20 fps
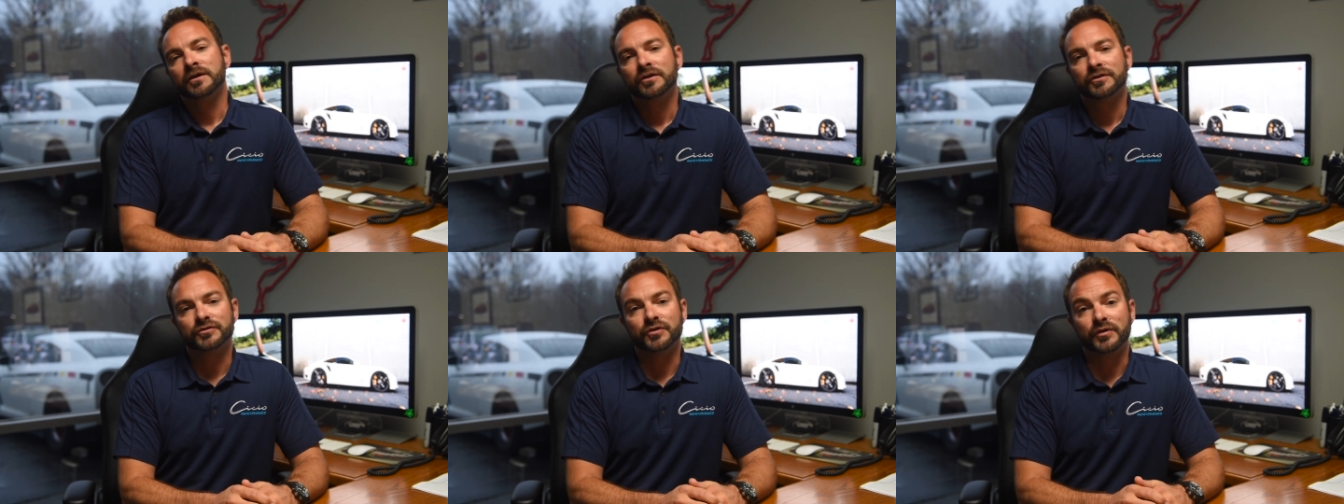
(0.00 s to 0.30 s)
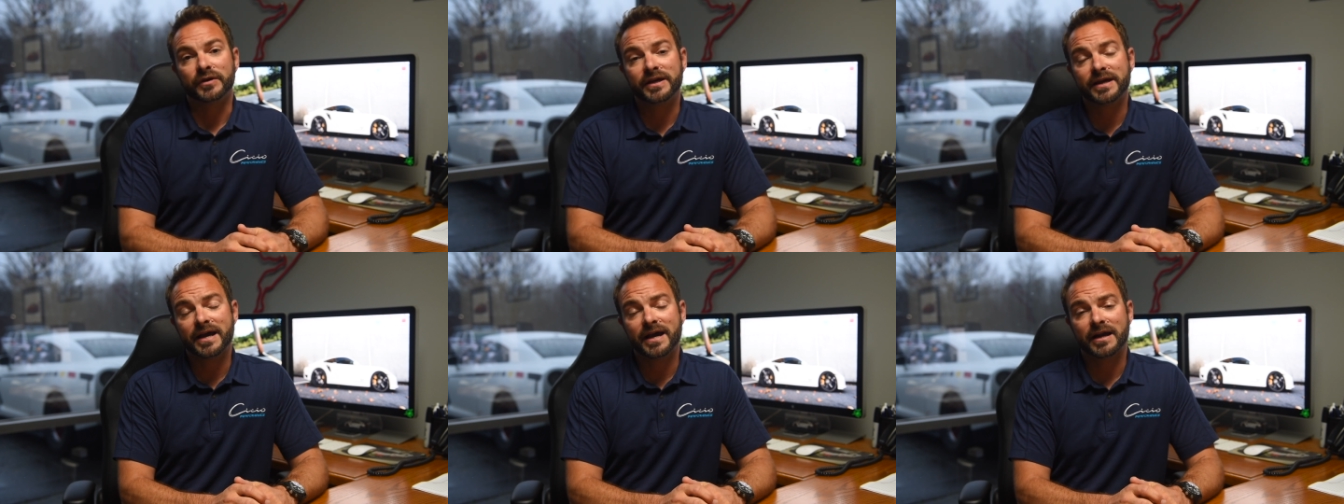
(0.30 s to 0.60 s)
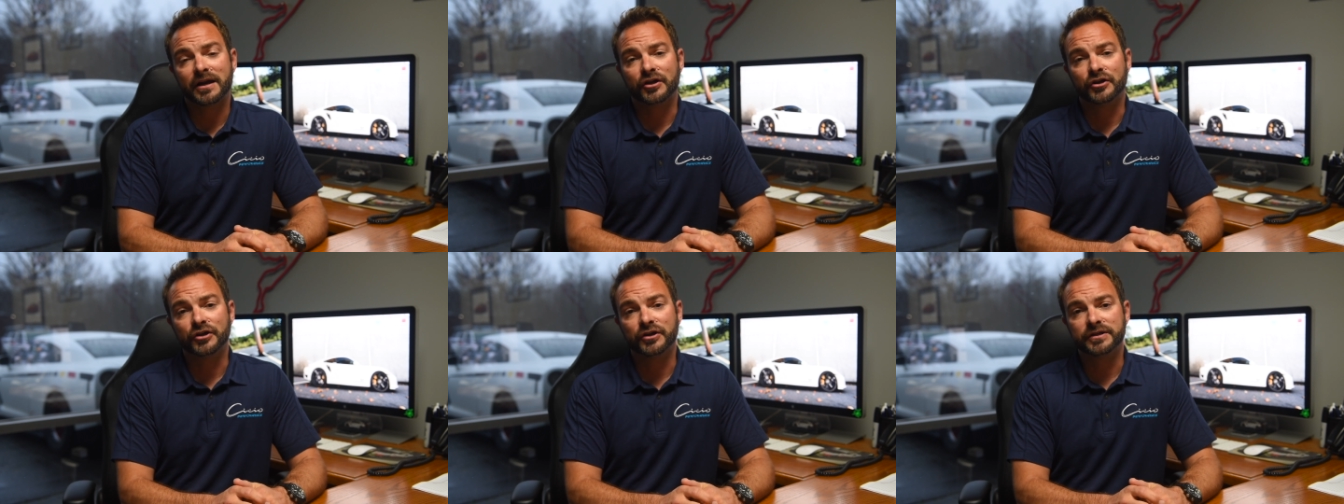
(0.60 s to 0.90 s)
So he
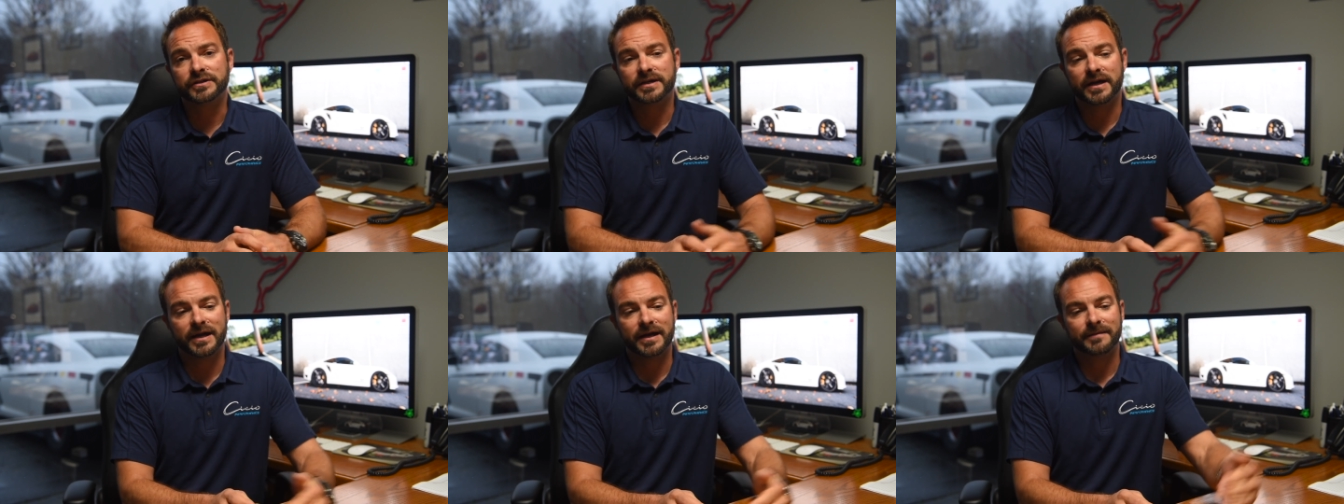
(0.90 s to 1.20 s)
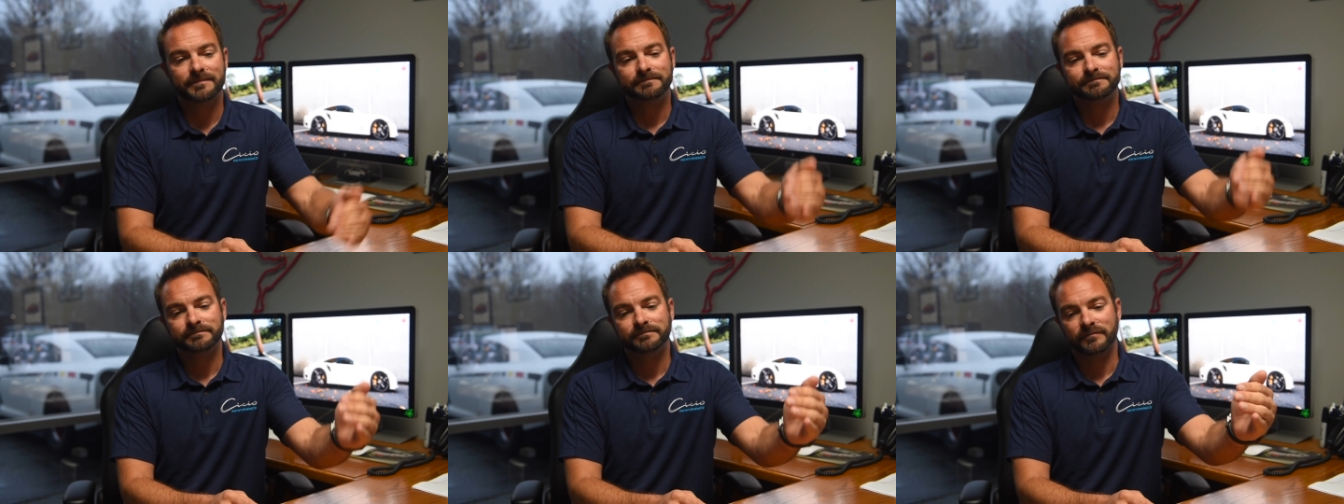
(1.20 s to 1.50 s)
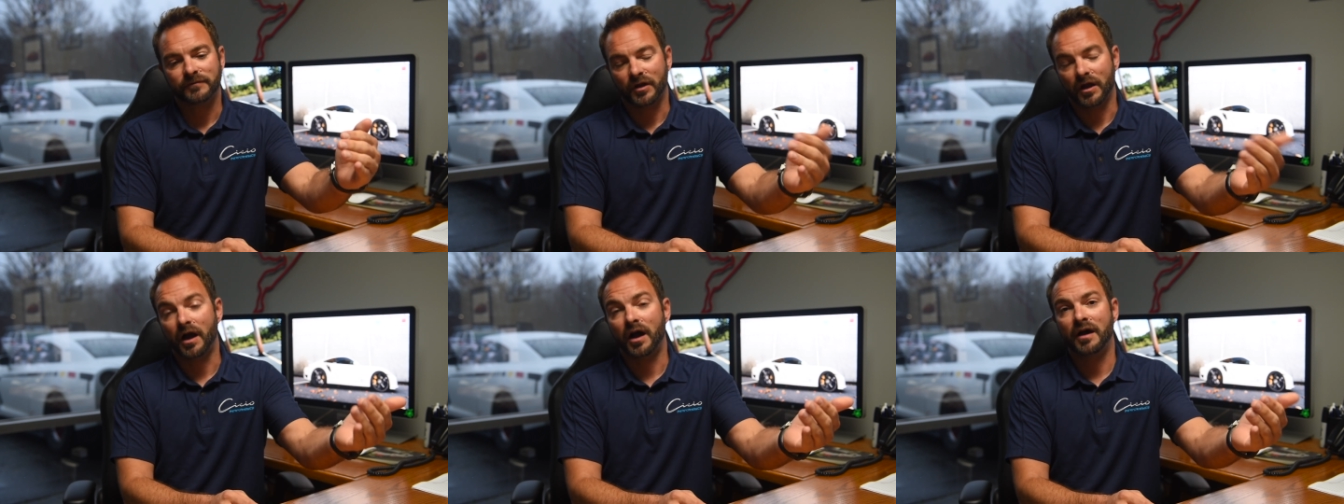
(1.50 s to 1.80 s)
had a good time.
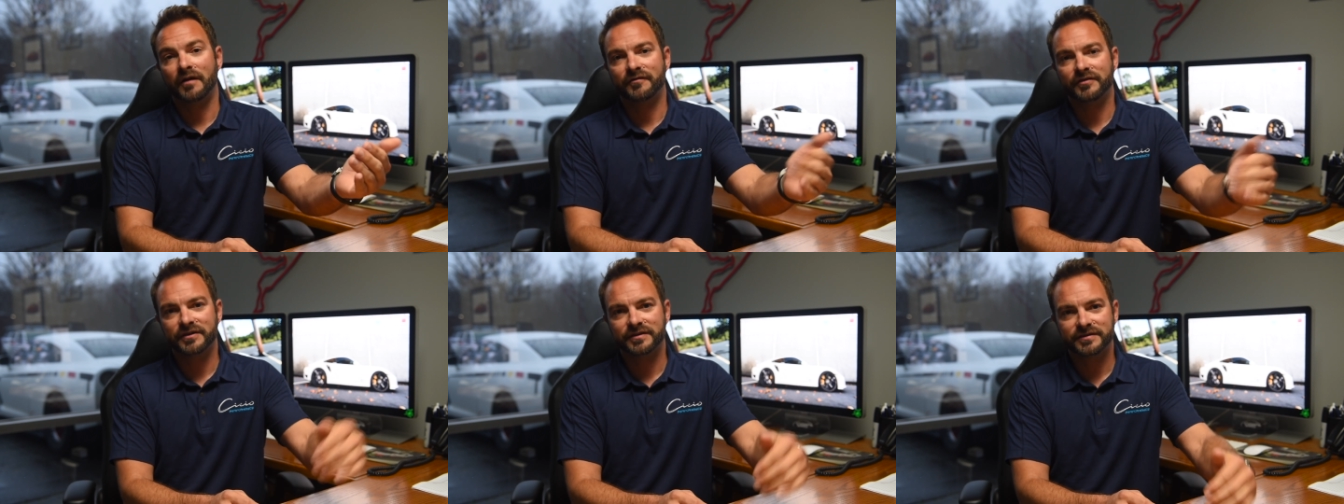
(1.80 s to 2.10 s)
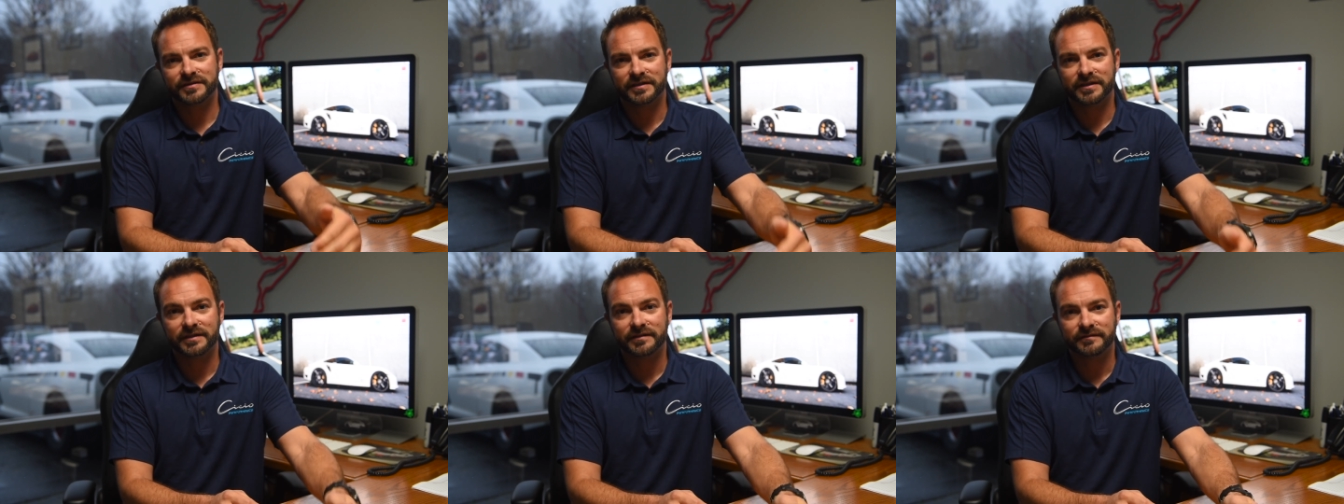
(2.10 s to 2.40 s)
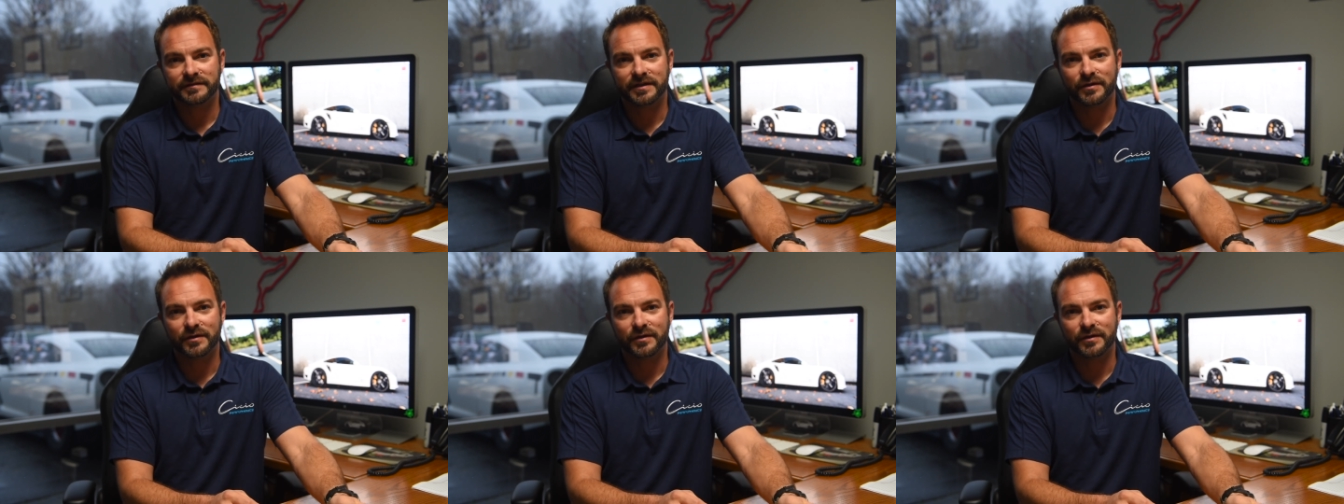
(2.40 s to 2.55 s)
Obviously,